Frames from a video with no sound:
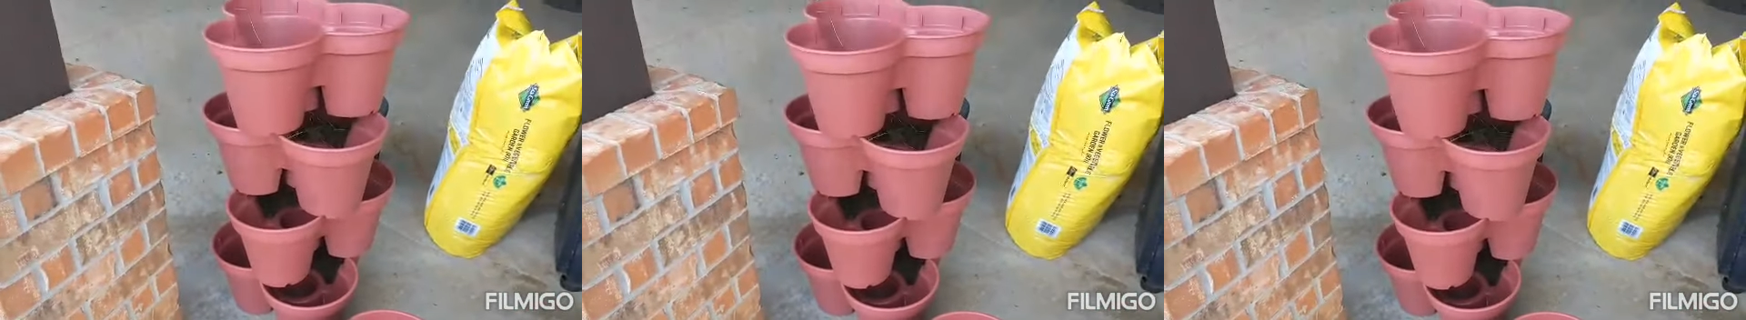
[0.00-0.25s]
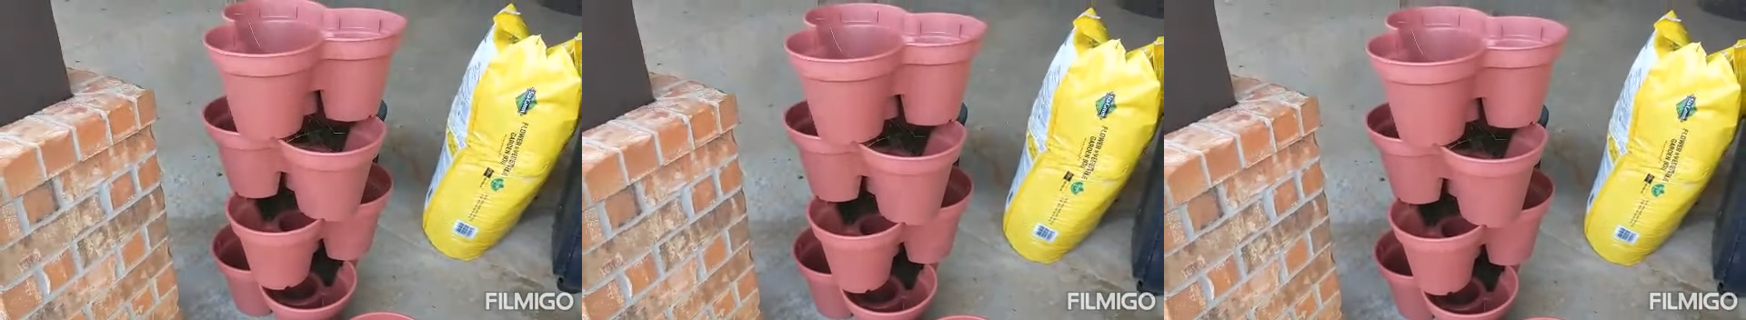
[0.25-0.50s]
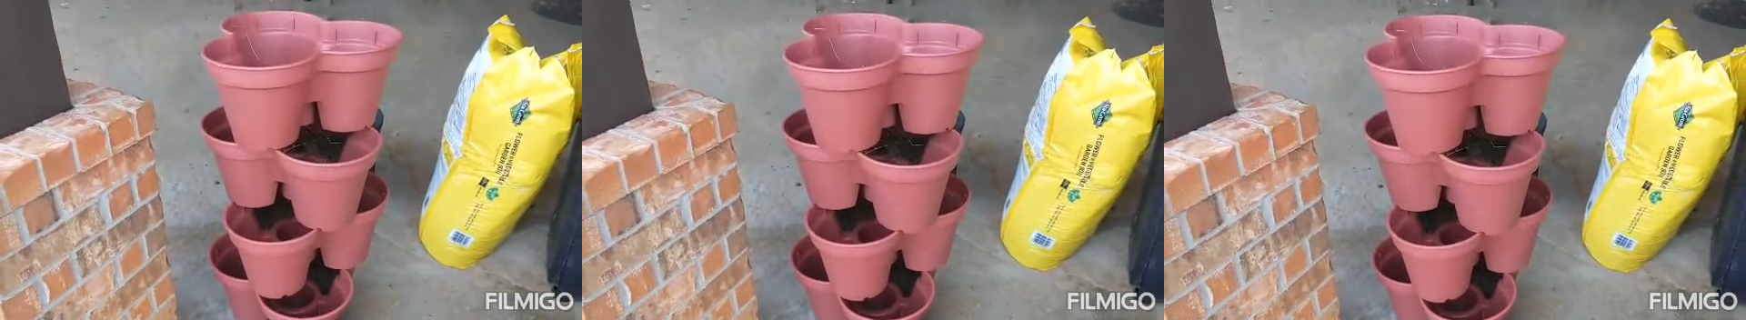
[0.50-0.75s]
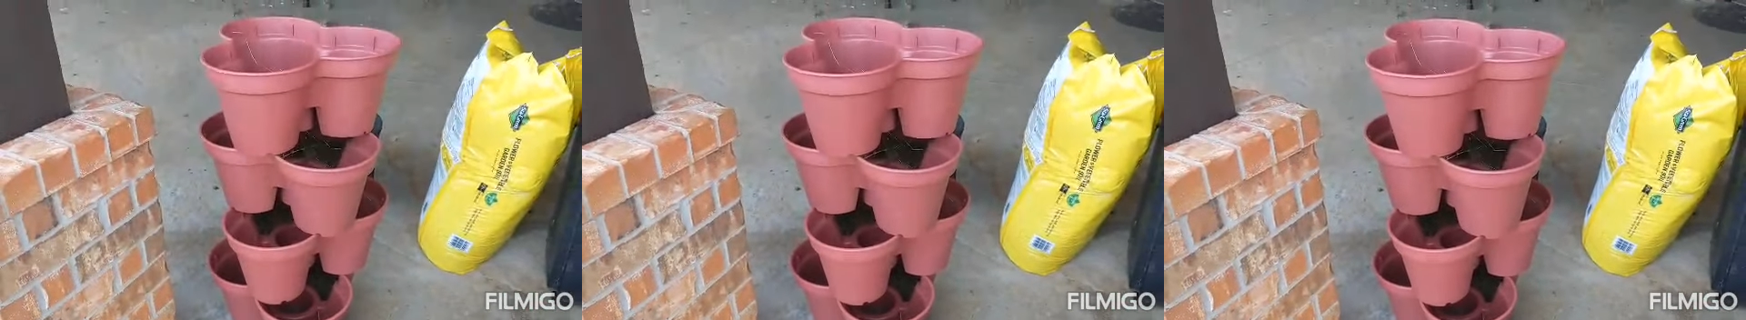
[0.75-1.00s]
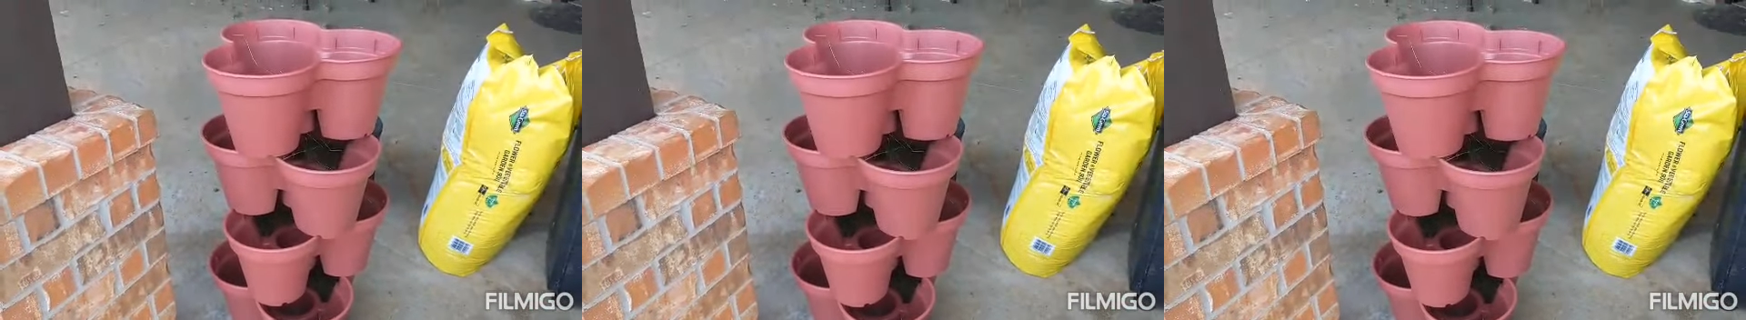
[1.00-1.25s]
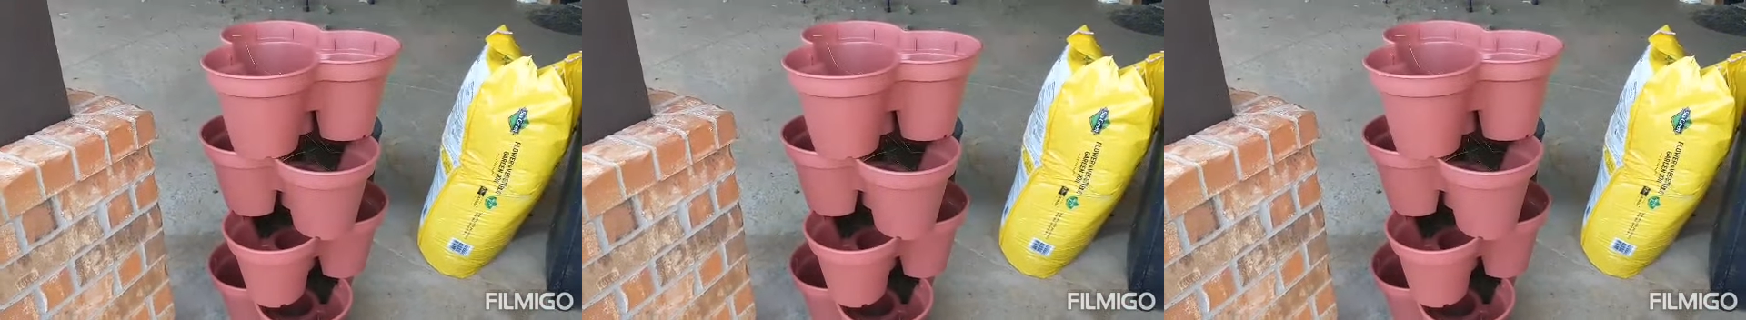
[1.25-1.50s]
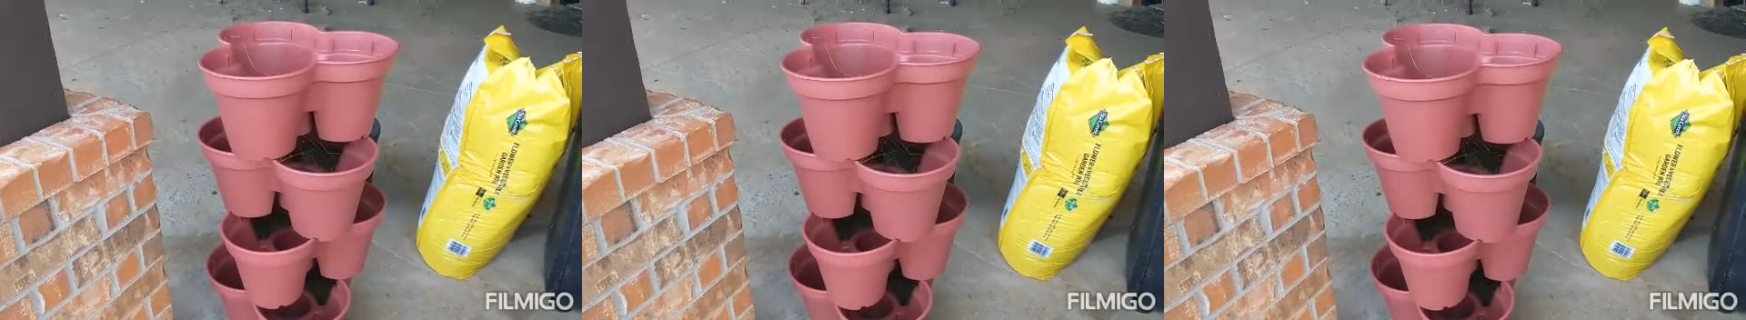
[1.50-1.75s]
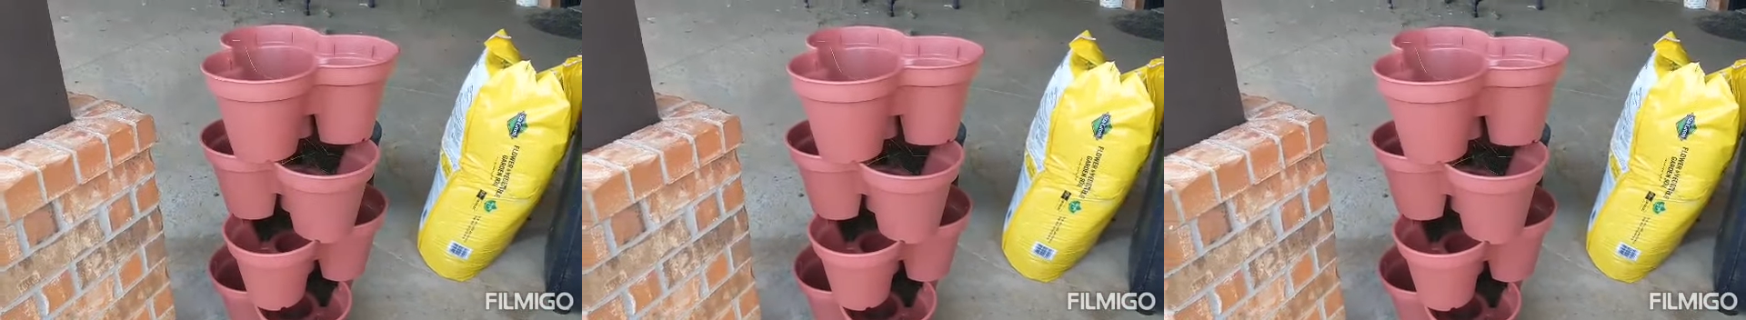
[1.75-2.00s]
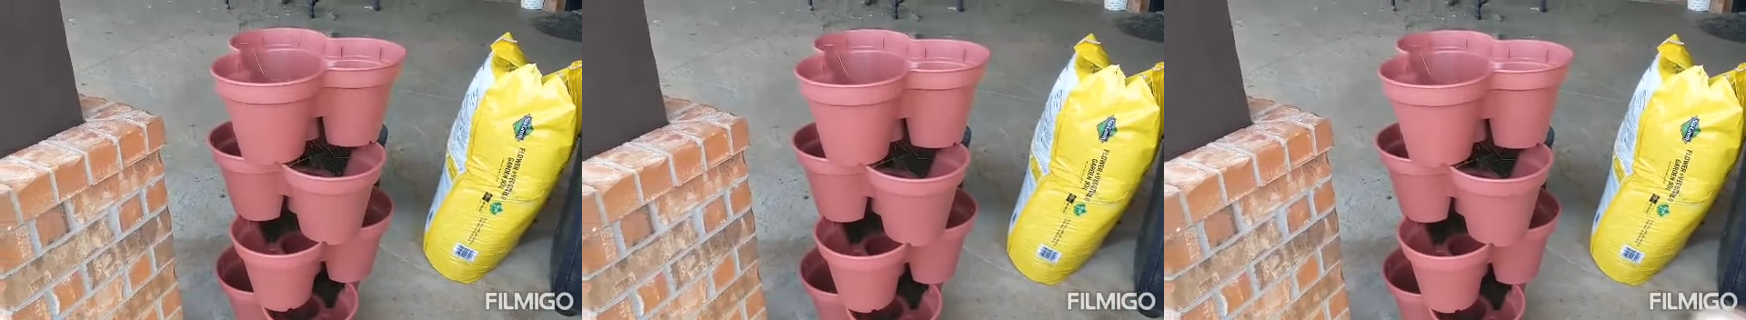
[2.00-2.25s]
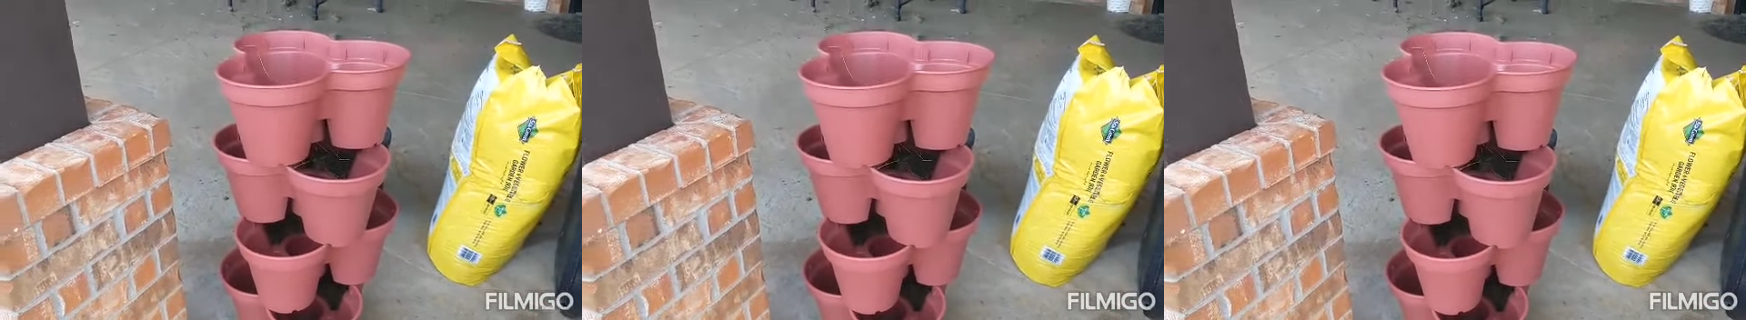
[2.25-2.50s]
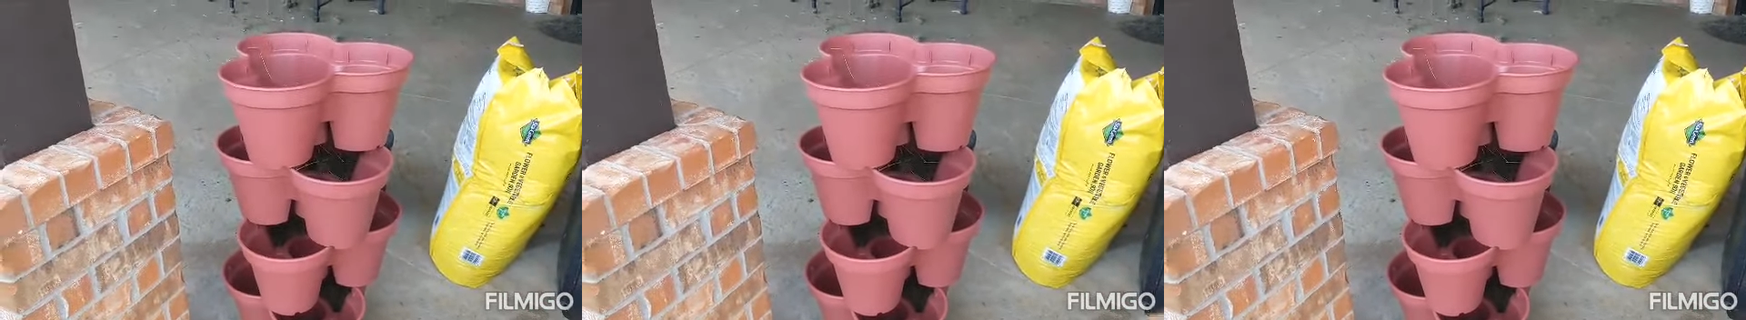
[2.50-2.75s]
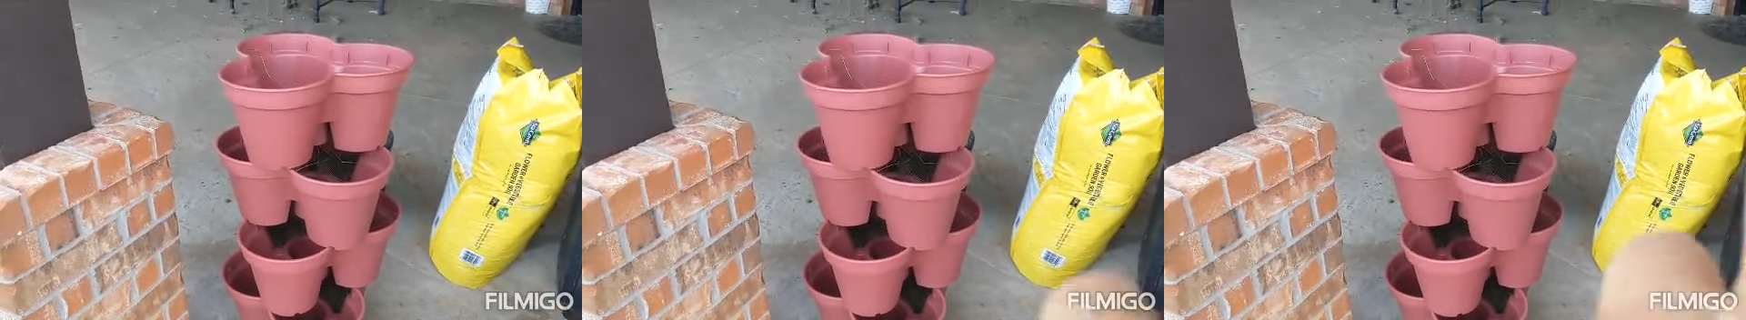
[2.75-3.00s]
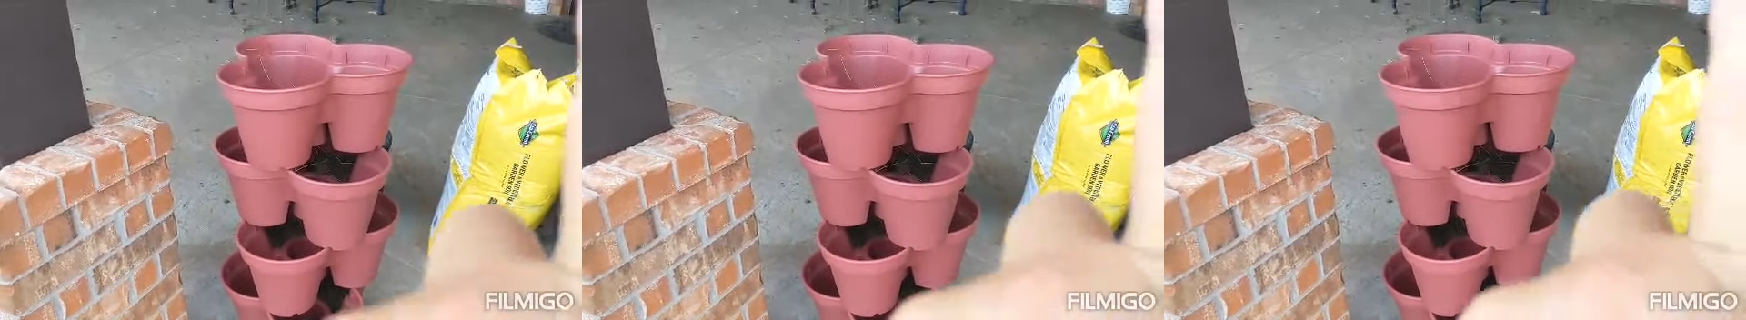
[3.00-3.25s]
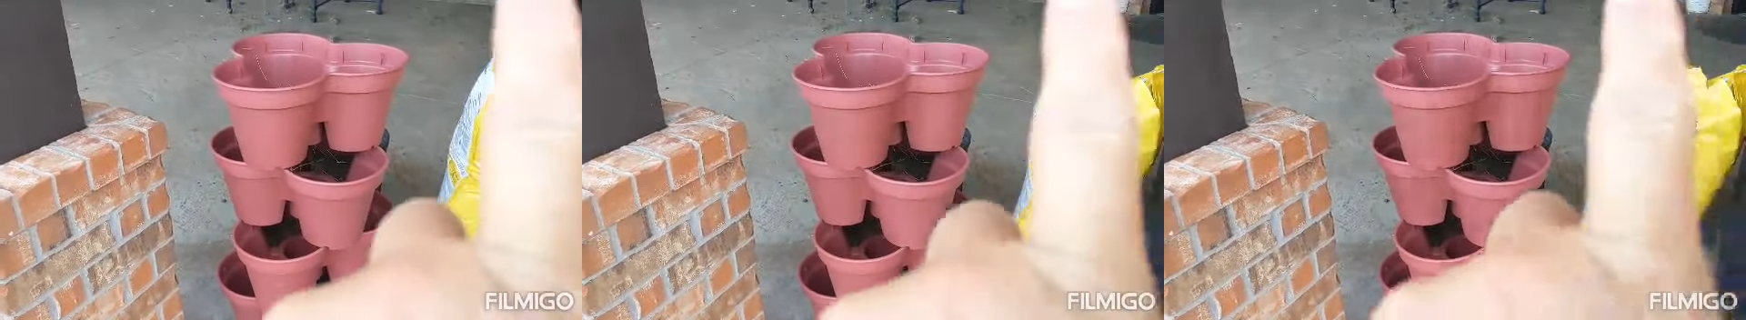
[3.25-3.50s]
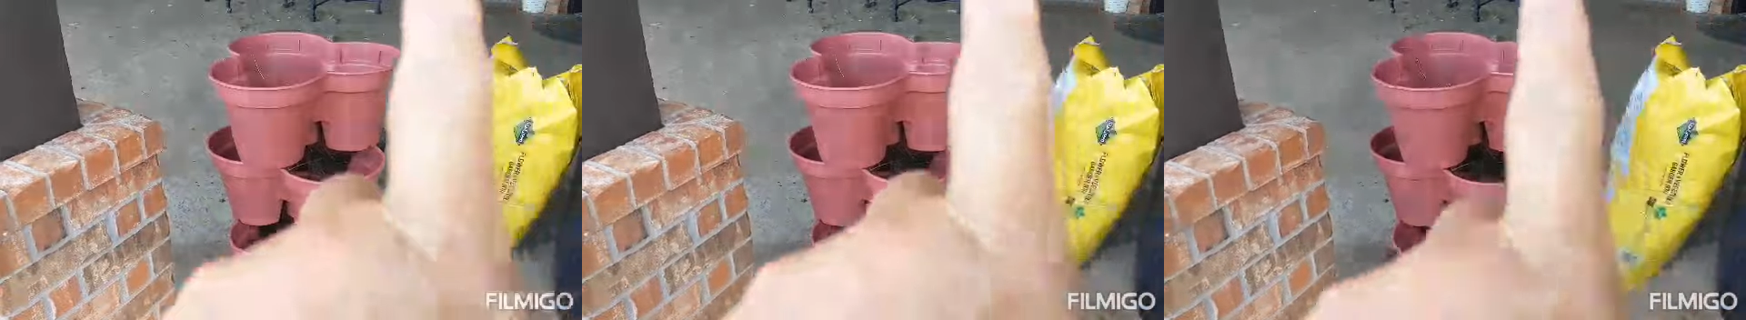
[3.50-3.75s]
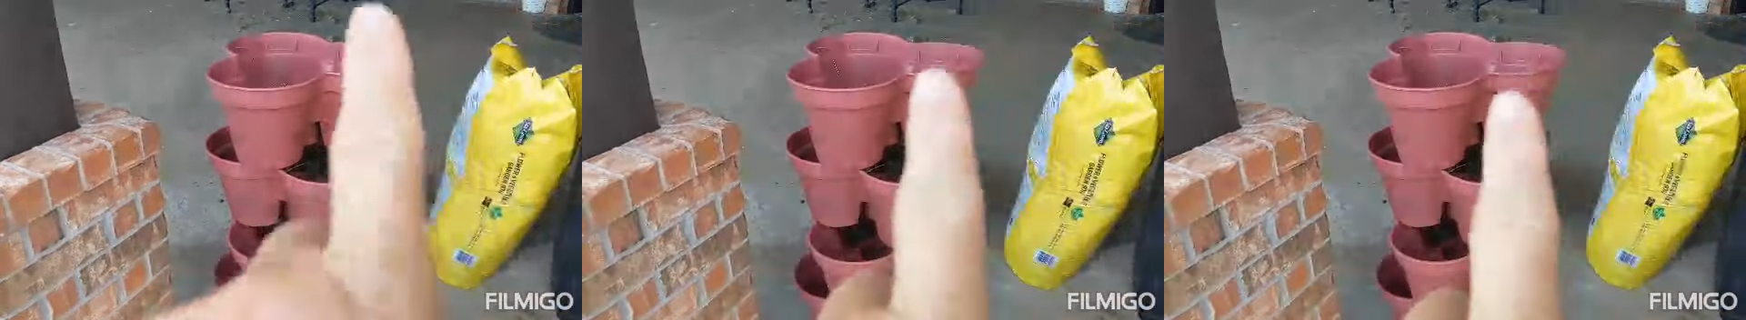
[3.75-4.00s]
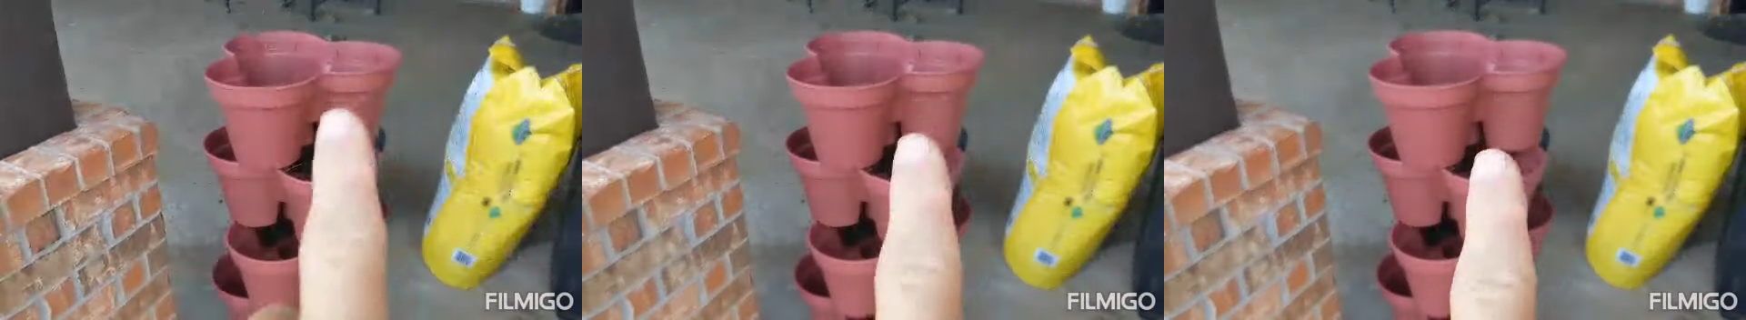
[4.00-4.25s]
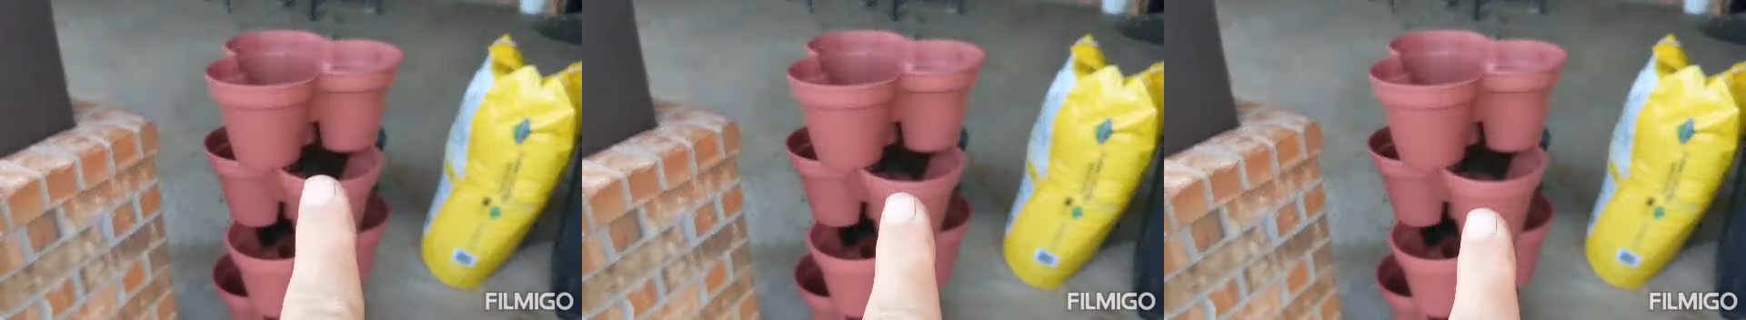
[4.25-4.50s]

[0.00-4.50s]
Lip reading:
(no speaker visible)